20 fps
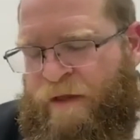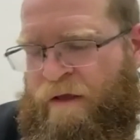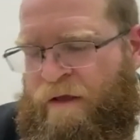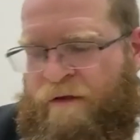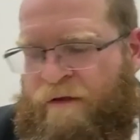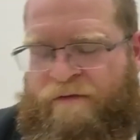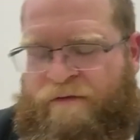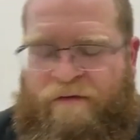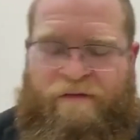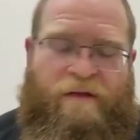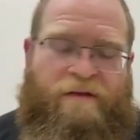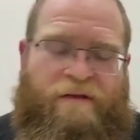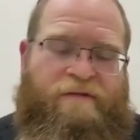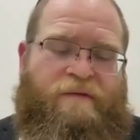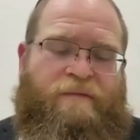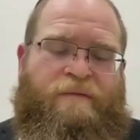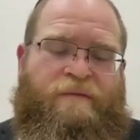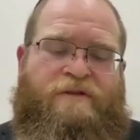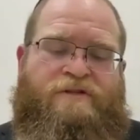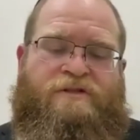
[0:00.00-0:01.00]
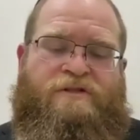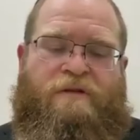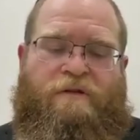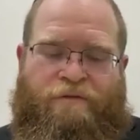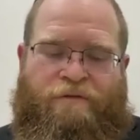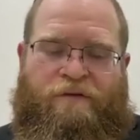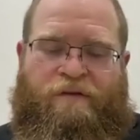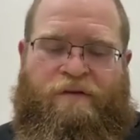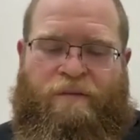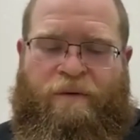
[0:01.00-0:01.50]
so says the Mishnah, the
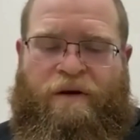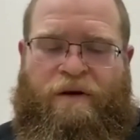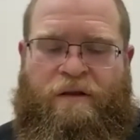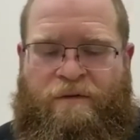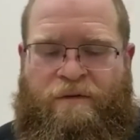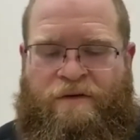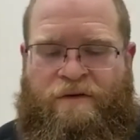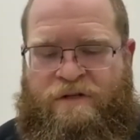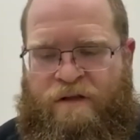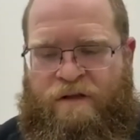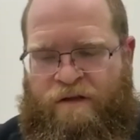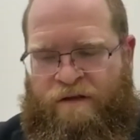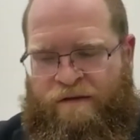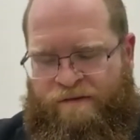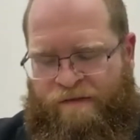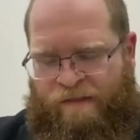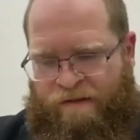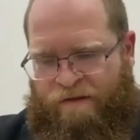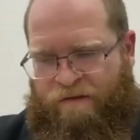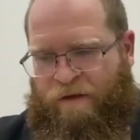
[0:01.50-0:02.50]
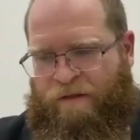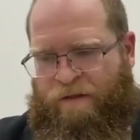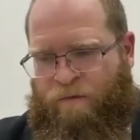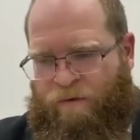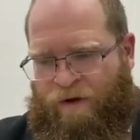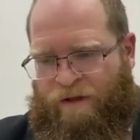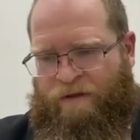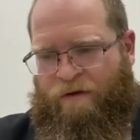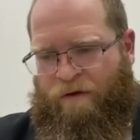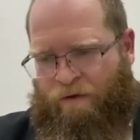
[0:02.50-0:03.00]
first opinion of the Mishnah is the
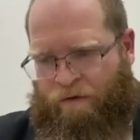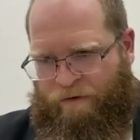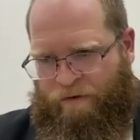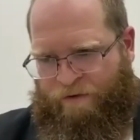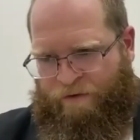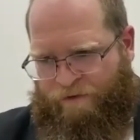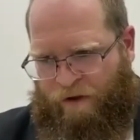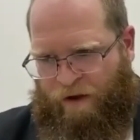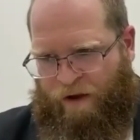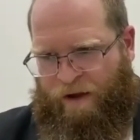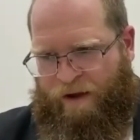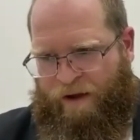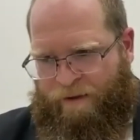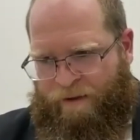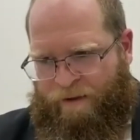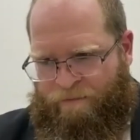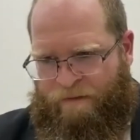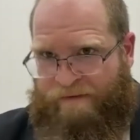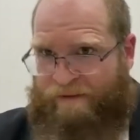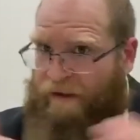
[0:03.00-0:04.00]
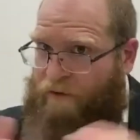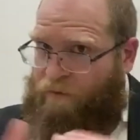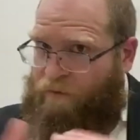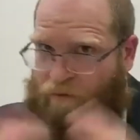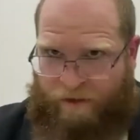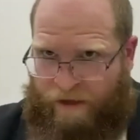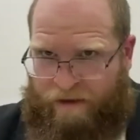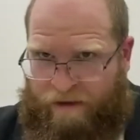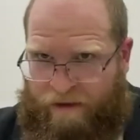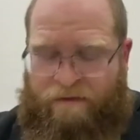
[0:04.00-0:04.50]
window of time is not all
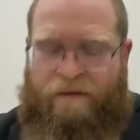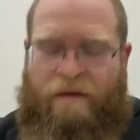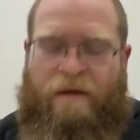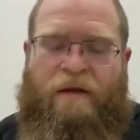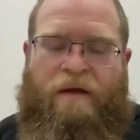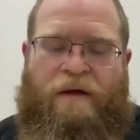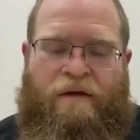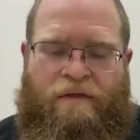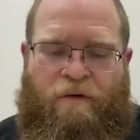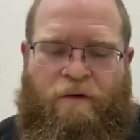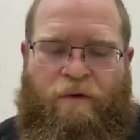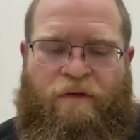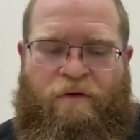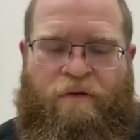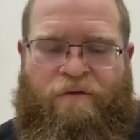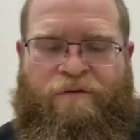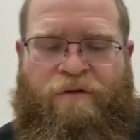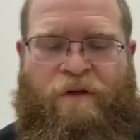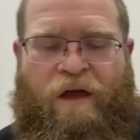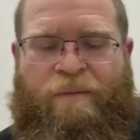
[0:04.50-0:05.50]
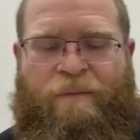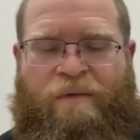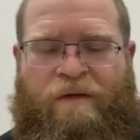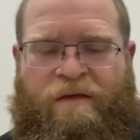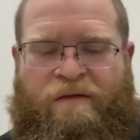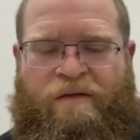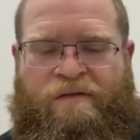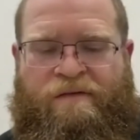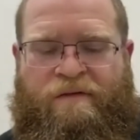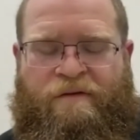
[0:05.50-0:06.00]
night. The window of time
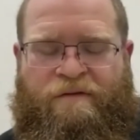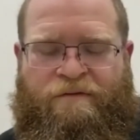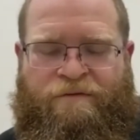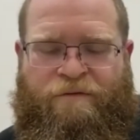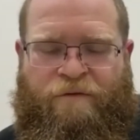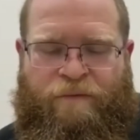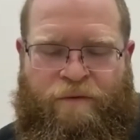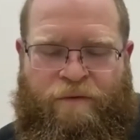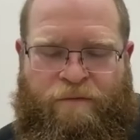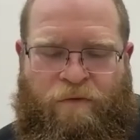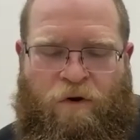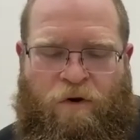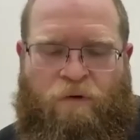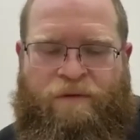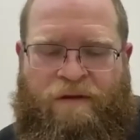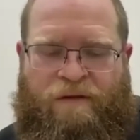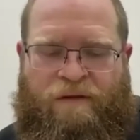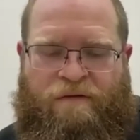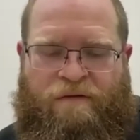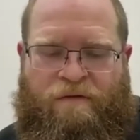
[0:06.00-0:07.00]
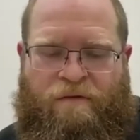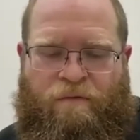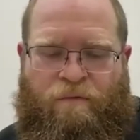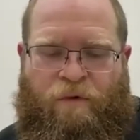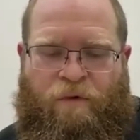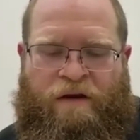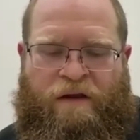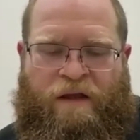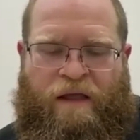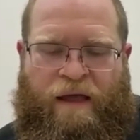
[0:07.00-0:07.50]
is from the moment
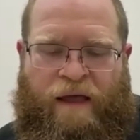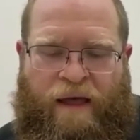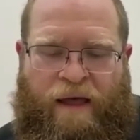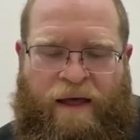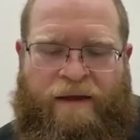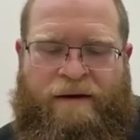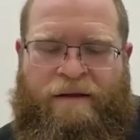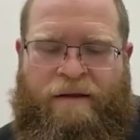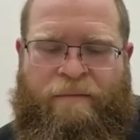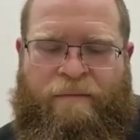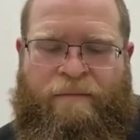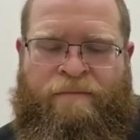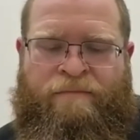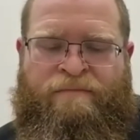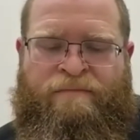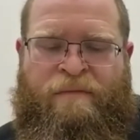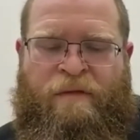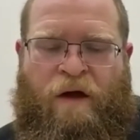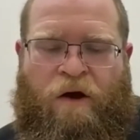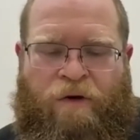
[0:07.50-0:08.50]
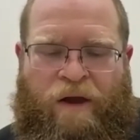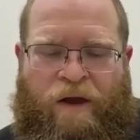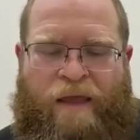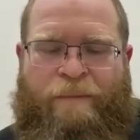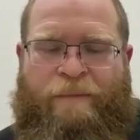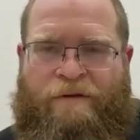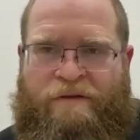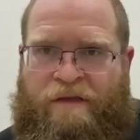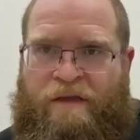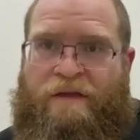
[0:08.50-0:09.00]
when Kahanim are
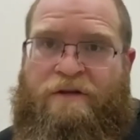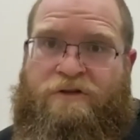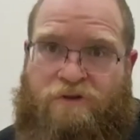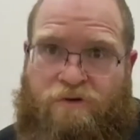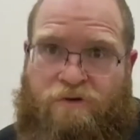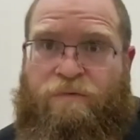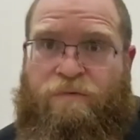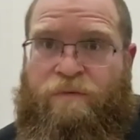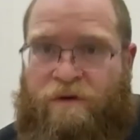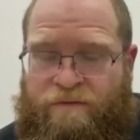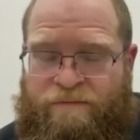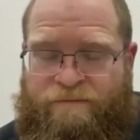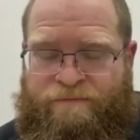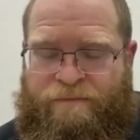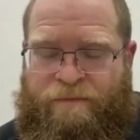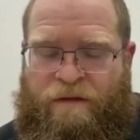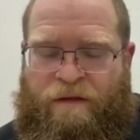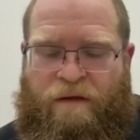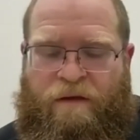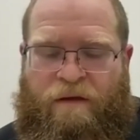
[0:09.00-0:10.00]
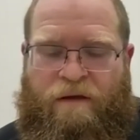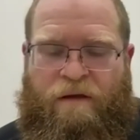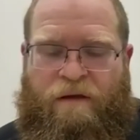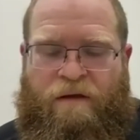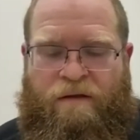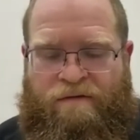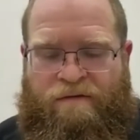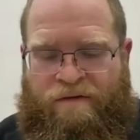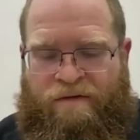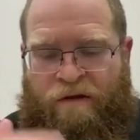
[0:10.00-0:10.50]
able to eat Truma
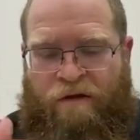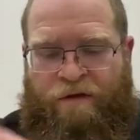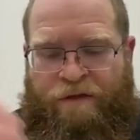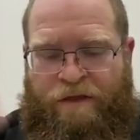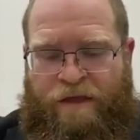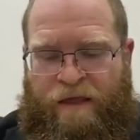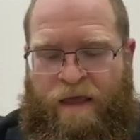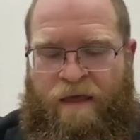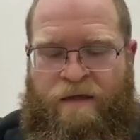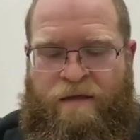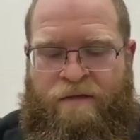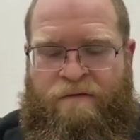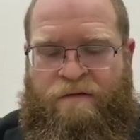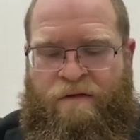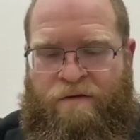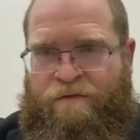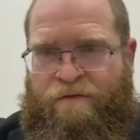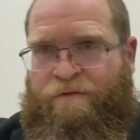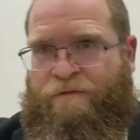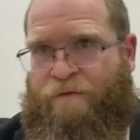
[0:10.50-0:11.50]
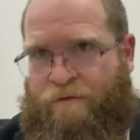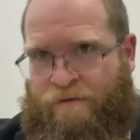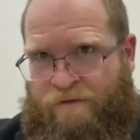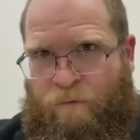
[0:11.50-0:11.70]
till the end of the first